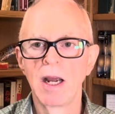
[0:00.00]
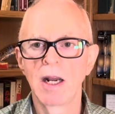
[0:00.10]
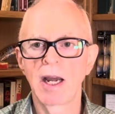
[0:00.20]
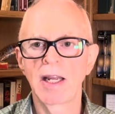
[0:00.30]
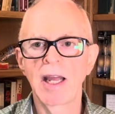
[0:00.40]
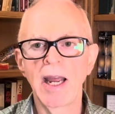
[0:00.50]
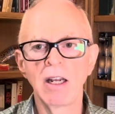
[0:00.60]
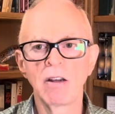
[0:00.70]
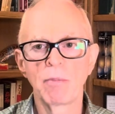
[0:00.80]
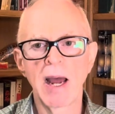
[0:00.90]
And I
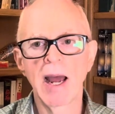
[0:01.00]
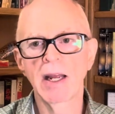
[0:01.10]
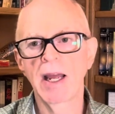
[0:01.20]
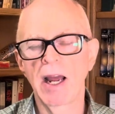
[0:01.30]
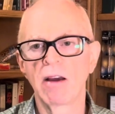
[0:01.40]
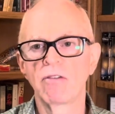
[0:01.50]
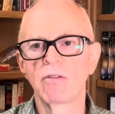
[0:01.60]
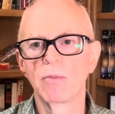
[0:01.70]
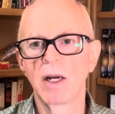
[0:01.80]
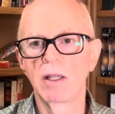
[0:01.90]
gained back half
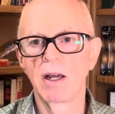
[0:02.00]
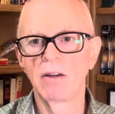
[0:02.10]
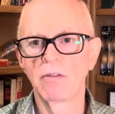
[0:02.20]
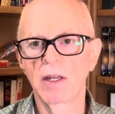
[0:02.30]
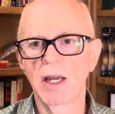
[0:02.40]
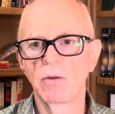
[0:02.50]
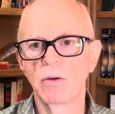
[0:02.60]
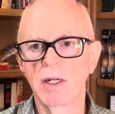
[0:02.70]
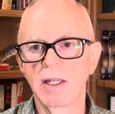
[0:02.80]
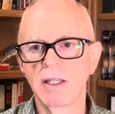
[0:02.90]
of my life again
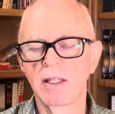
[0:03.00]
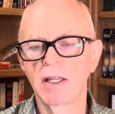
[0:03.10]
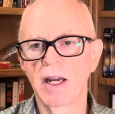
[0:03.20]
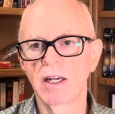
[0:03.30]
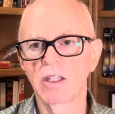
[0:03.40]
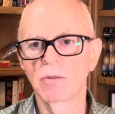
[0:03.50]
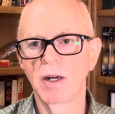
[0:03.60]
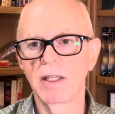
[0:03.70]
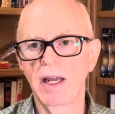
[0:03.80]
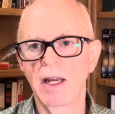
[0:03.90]
when I did that, because my
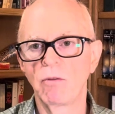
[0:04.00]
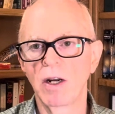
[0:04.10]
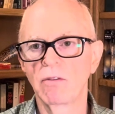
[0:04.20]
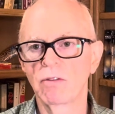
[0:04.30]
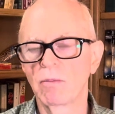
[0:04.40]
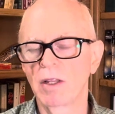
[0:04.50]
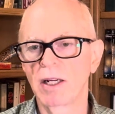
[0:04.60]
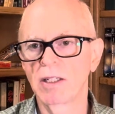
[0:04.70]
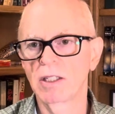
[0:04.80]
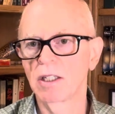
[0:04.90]
day went from
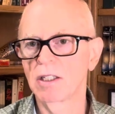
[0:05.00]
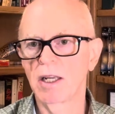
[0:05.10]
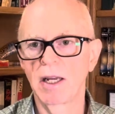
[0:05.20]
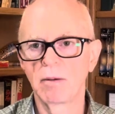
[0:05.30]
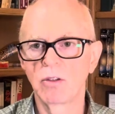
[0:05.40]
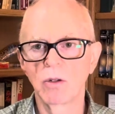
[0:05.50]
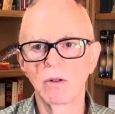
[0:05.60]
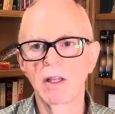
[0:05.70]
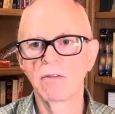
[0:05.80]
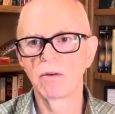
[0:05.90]
like 6 a.m. to
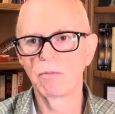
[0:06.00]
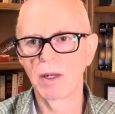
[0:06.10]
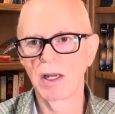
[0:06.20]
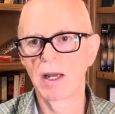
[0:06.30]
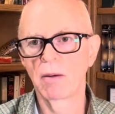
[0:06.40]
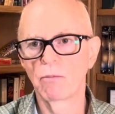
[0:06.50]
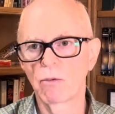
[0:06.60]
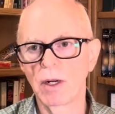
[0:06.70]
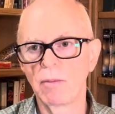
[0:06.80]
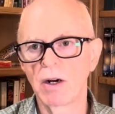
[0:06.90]
11 p.m.
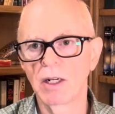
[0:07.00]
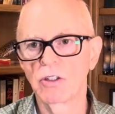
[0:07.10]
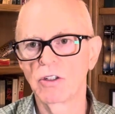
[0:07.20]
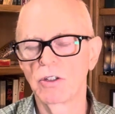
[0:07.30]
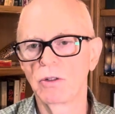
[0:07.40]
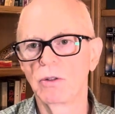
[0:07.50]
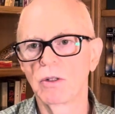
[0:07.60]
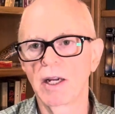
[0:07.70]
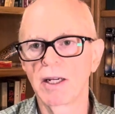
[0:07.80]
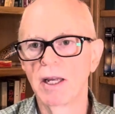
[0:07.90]
pretty much to
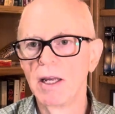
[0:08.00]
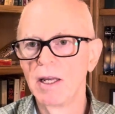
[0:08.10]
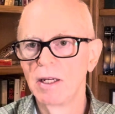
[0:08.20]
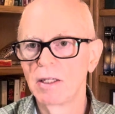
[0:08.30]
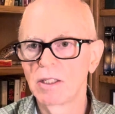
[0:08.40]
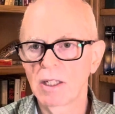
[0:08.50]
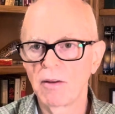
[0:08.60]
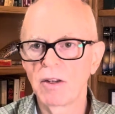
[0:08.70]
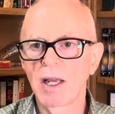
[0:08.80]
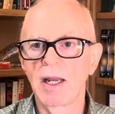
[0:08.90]
like
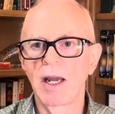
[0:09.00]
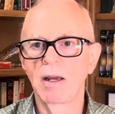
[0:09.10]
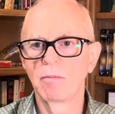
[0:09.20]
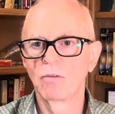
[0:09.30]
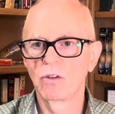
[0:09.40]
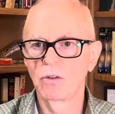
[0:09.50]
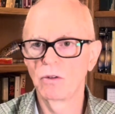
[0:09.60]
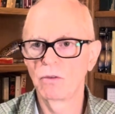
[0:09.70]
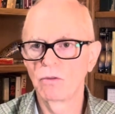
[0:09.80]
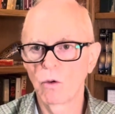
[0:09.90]
7 a.m.
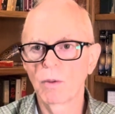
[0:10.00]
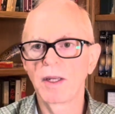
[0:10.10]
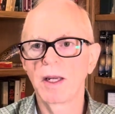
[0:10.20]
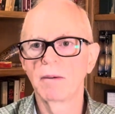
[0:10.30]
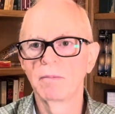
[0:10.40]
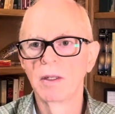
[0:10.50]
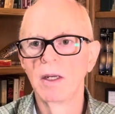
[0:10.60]
to 4 p.m.